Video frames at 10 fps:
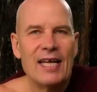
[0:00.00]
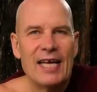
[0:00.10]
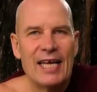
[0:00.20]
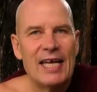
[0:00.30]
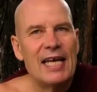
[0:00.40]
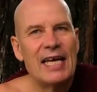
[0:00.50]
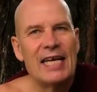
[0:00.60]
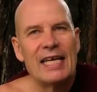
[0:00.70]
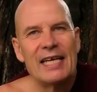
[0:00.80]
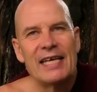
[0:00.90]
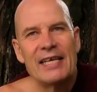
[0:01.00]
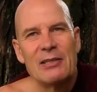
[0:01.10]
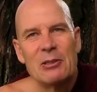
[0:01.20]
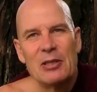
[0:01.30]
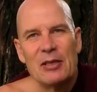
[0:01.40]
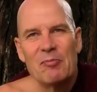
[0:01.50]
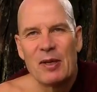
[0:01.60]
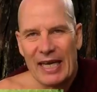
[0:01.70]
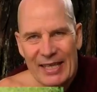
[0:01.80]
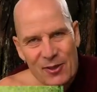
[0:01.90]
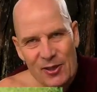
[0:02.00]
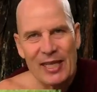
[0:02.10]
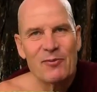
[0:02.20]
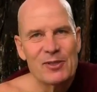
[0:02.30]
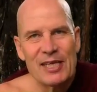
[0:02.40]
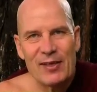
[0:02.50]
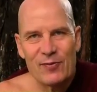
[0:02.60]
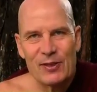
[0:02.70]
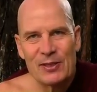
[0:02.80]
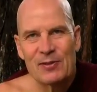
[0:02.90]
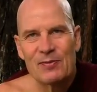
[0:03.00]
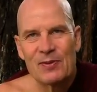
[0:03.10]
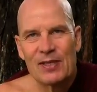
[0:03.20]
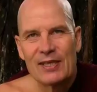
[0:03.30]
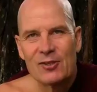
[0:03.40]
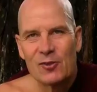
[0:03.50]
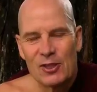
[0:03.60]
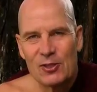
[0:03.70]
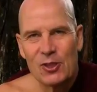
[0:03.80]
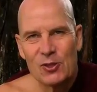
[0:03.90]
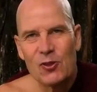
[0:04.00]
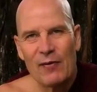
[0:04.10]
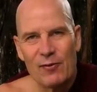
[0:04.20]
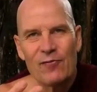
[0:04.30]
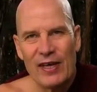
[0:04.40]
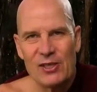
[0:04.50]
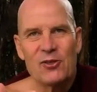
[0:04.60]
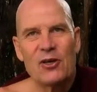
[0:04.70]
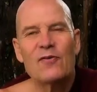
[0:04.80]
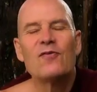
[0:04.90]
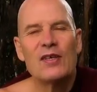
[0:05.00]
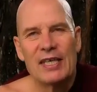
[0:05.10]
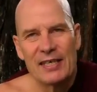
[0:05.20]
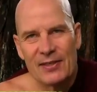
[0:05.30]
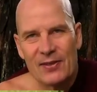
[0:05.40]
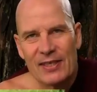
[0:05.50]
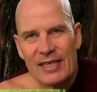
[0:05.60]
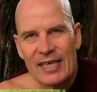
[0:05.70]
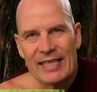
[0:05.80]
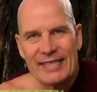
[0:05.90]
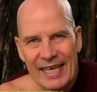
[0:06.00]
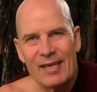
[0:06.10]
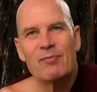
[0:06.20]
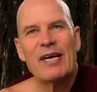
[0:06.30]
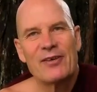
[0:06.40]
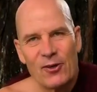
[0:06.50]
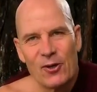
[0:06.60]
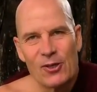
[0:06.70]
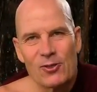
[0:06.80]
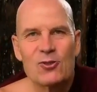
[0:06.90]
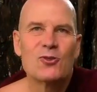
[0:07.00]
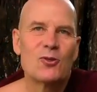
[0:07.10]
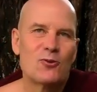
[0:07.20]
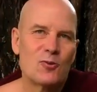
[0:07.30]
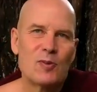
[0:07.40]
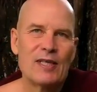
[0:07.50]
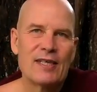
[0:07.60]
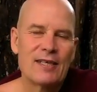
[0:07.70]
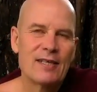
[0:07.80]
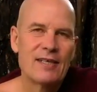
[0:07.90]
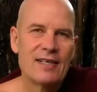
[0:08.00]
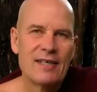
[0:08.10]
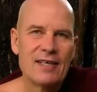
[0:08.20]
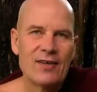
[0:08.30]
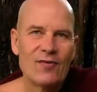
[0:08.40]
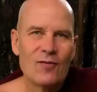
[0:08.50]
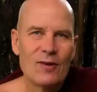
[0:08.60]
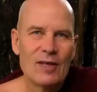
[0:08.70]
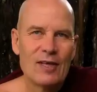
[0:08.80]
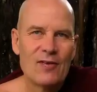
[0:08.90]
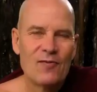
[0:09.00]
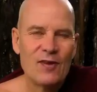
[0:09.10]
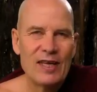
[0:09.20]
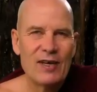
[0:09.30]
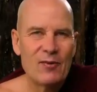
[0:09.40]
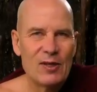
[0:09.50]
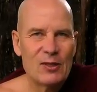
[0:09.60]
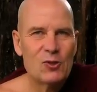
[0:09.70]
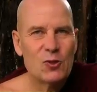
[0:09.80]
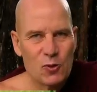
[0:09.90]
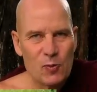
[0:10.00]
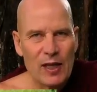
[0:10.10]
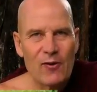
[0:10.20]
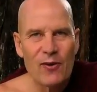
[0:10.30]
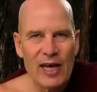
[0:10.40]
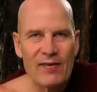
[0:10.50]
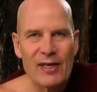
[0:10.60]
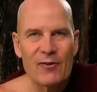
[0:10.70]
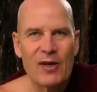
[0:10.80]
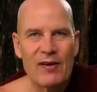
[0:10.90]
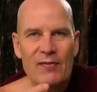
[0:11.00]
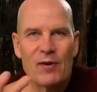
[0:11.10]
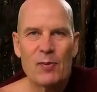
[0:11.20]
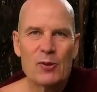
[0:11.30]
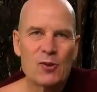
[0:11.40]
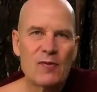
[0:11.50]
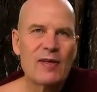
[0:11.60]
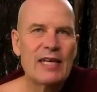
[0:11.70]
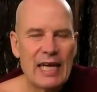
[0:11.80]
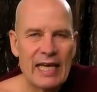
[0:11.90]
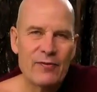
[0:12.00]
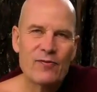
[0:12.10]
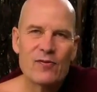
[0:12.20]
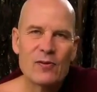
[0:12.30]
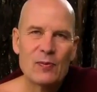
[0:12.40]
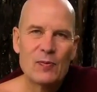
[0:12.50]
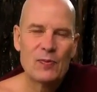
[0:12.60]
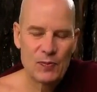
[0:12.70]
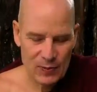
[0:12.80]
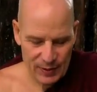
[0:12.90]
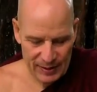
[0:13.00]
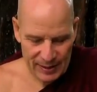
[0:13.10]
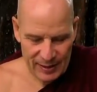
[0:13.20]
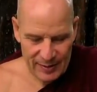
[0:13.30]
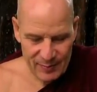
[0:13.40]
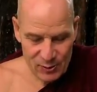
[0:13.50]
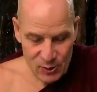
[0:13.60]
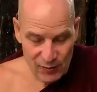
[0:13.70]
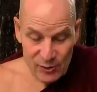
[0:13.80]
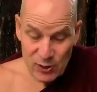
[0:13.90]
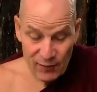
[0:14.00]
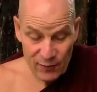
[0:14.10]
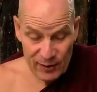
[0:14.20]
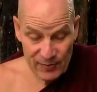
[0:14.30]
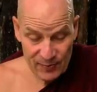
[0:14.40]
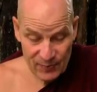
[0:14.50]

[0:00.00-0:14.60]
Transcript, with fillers: But I thought that was elephant. So this just, you have to face your own fear and take it by the horns, so to speak. Fear is induced by craving, craving for preserving life, preserving suffering.